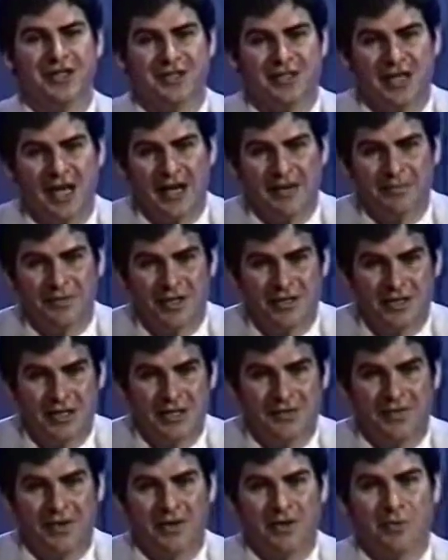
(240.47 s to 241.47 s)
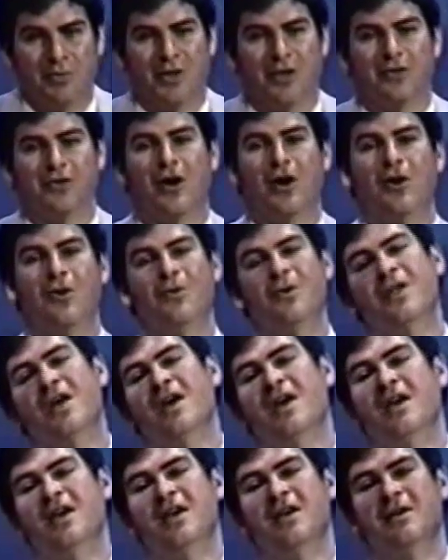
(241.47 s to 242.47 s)
his name since he's very well known,
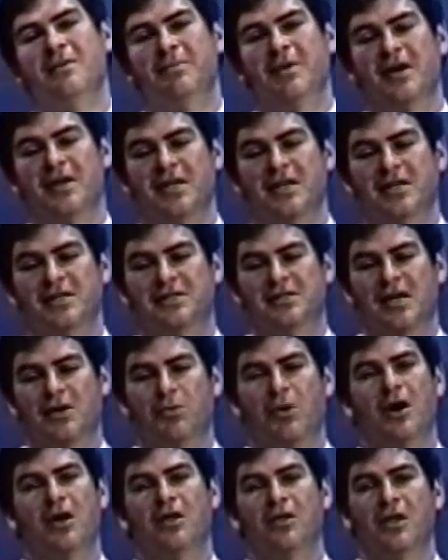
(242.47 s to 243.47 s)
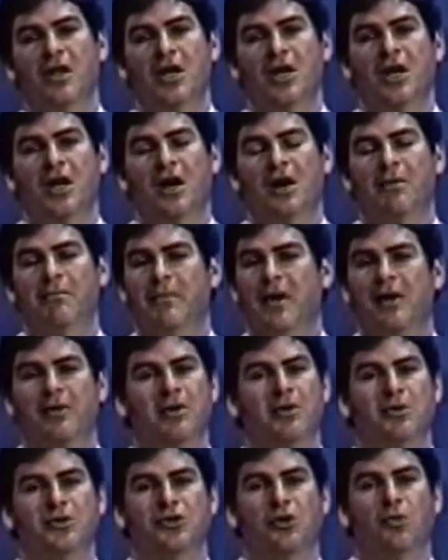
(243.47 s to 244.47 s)
but he said, well,
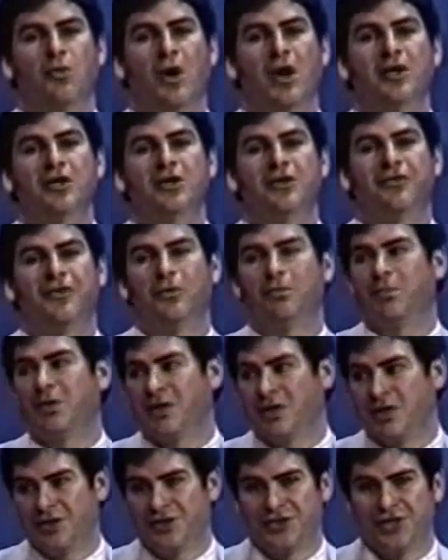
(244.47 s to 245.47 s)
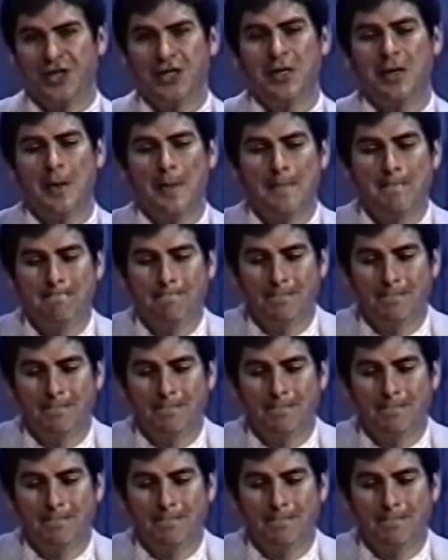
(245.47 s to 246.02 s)
Mary was a wonderful person,